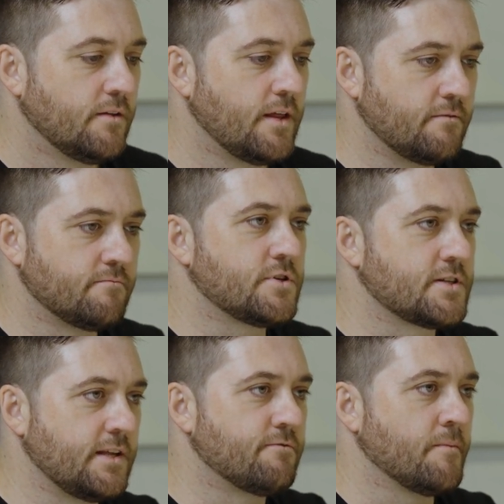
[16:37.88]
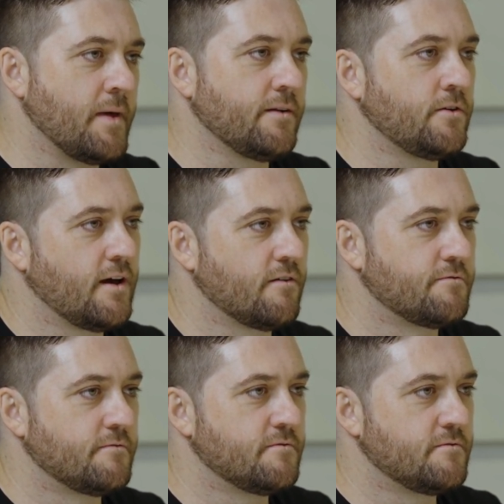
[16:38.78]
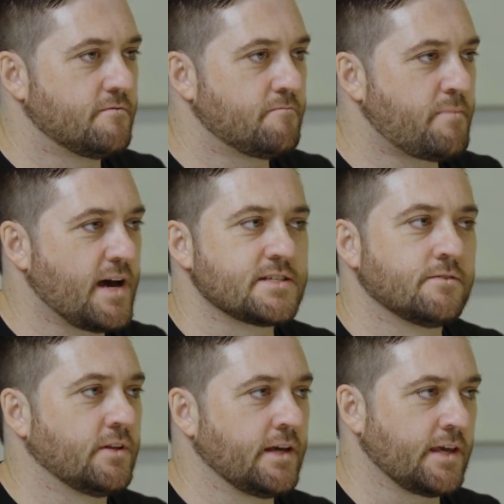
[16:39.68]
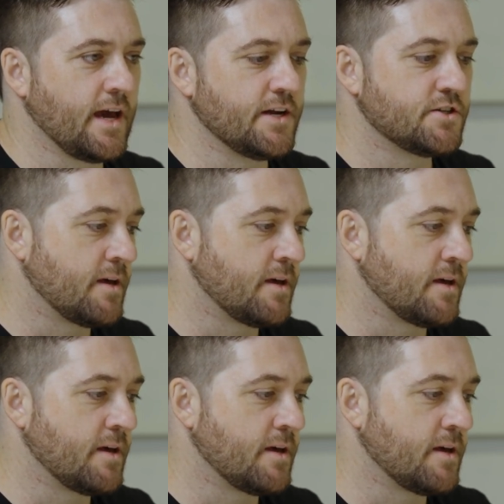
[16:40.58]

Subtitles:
Then just in from that, you have passively engaged.